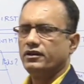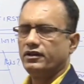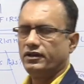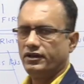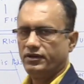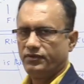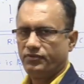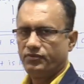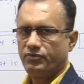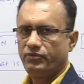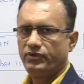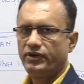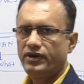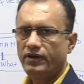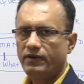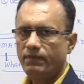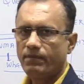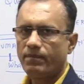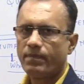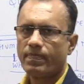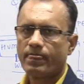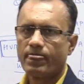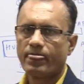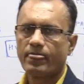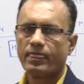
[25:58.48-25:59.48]
If we
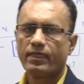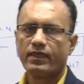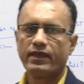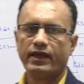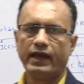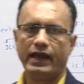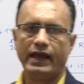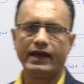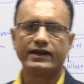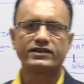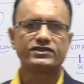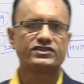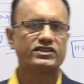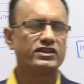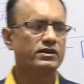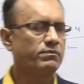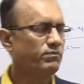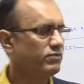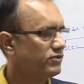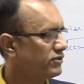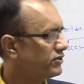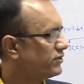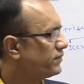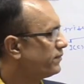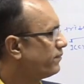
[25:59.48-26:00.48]

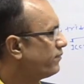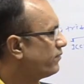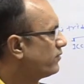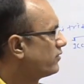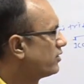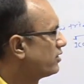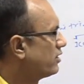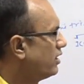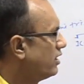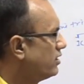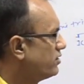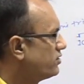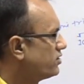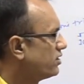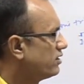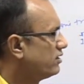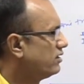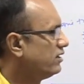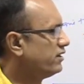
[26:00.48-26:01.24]
accept cultural